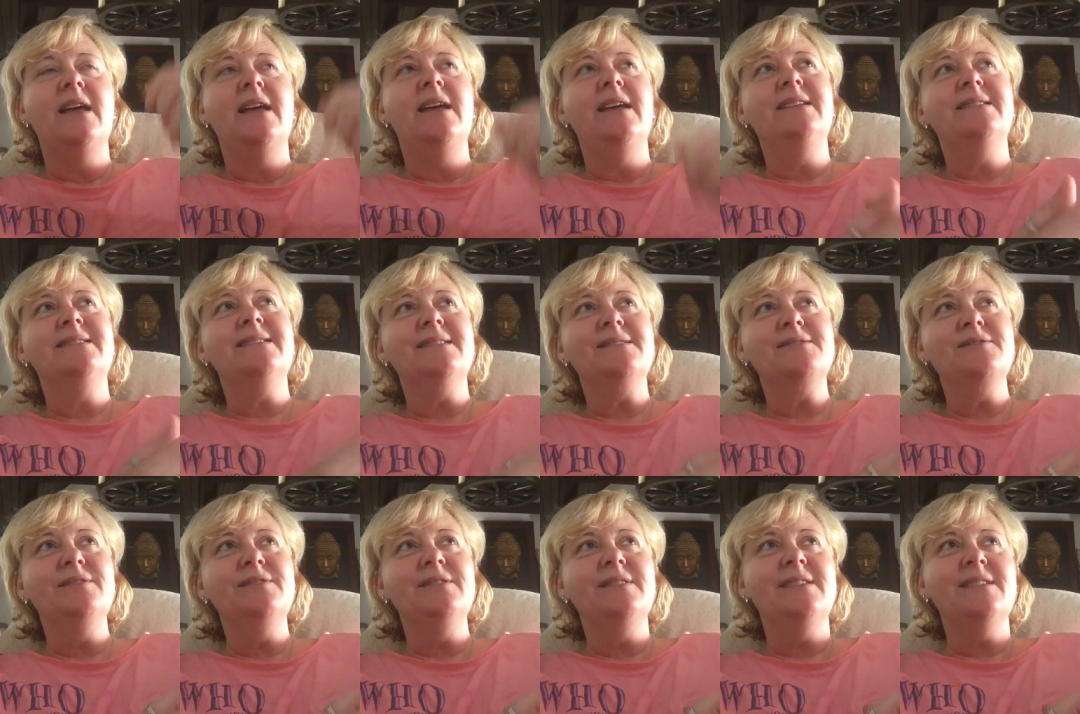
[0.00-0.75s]

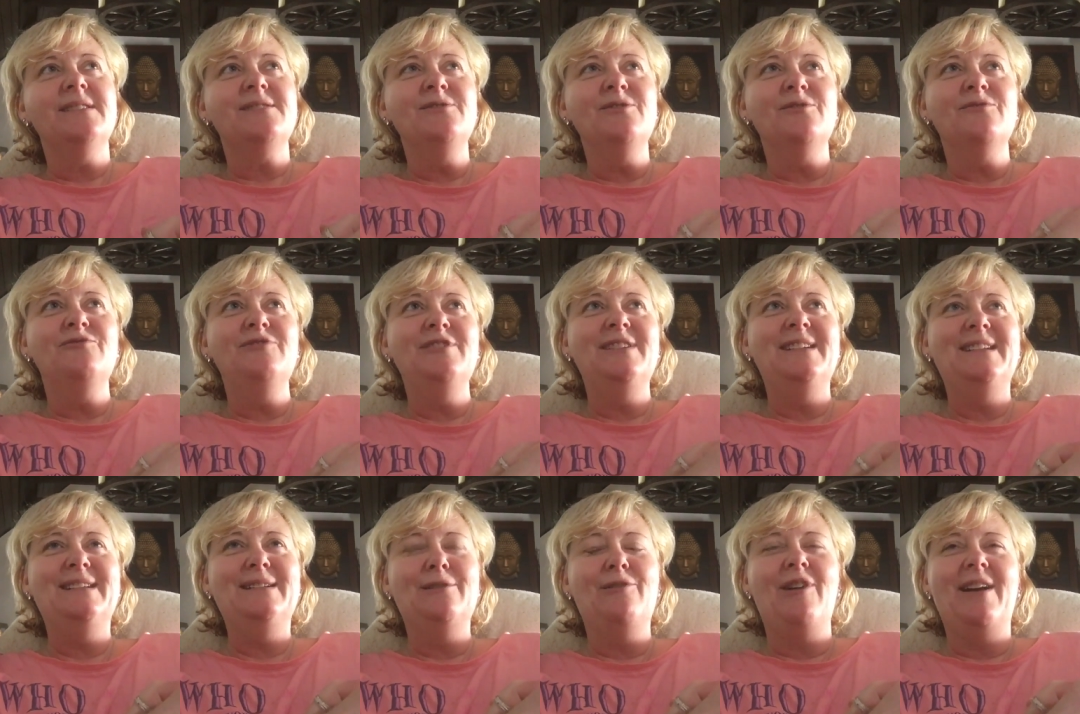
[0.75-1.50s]
It's not
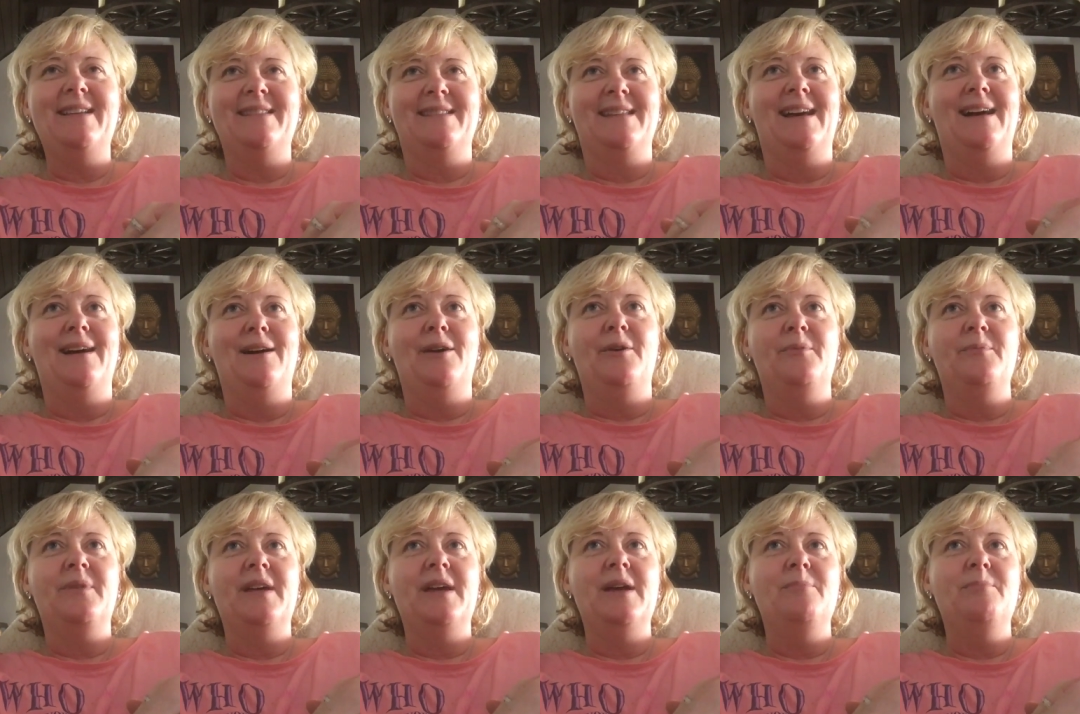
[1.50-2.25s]
really like that
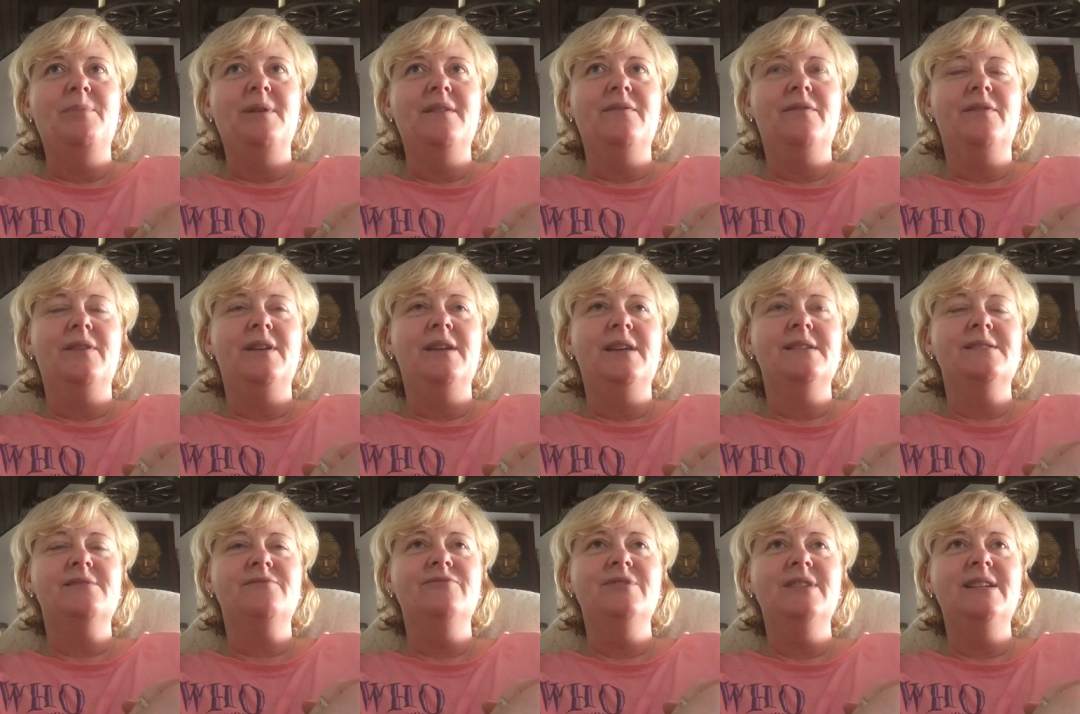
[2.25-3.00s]
up there, but
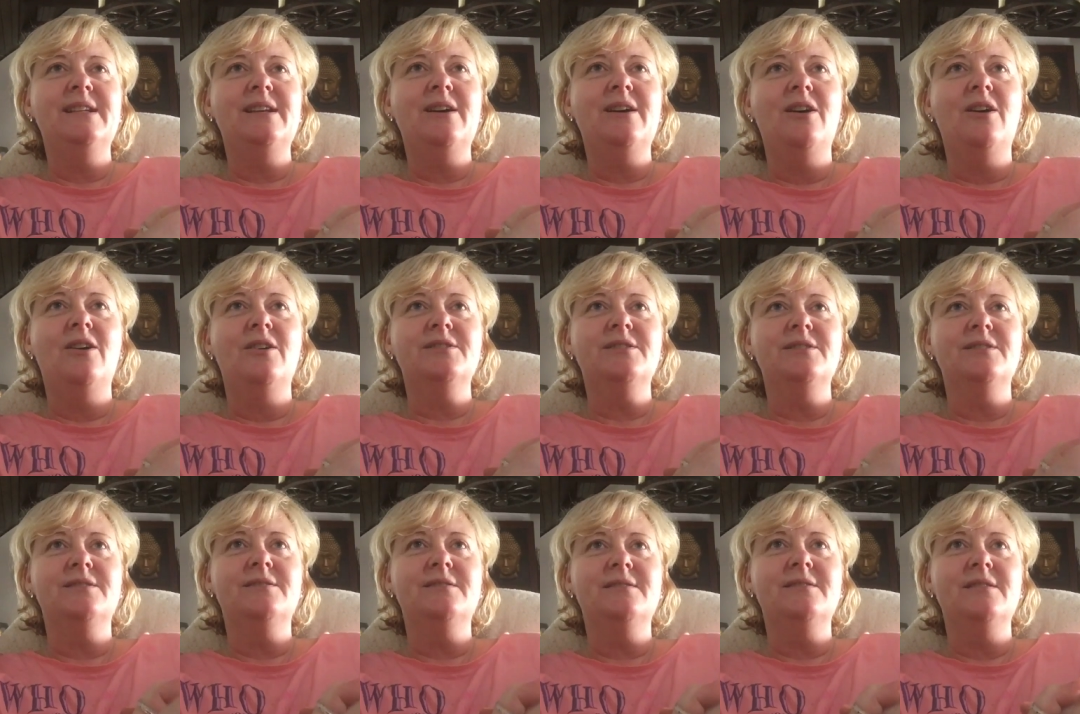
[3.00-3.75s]
it's really hard
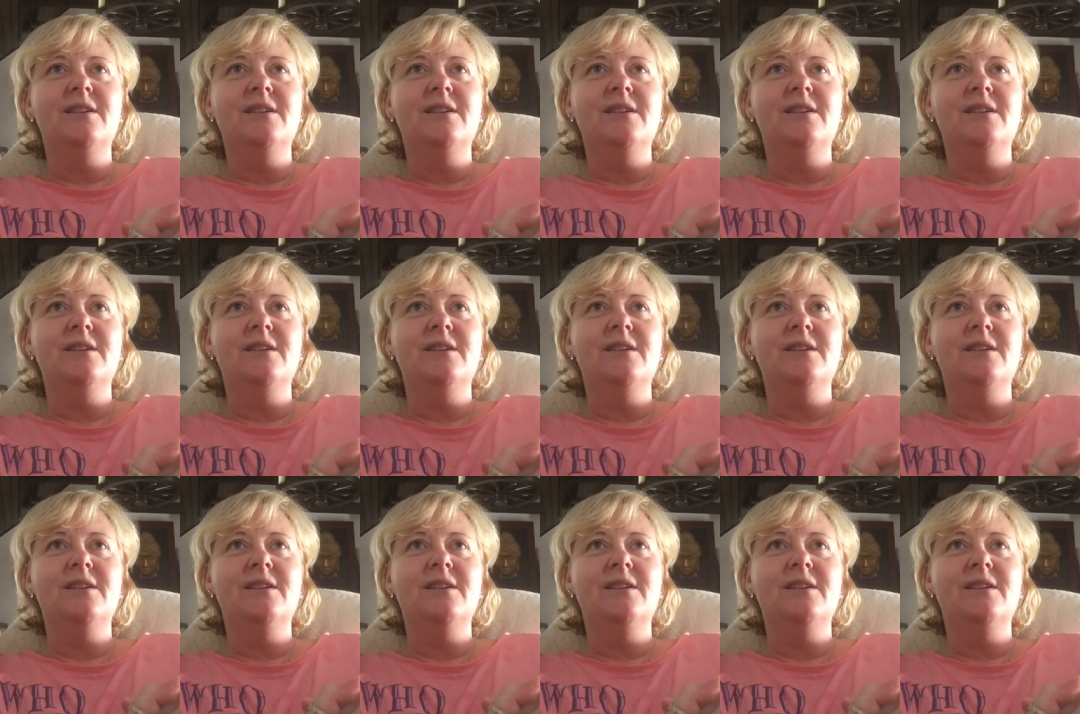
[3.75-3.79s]
to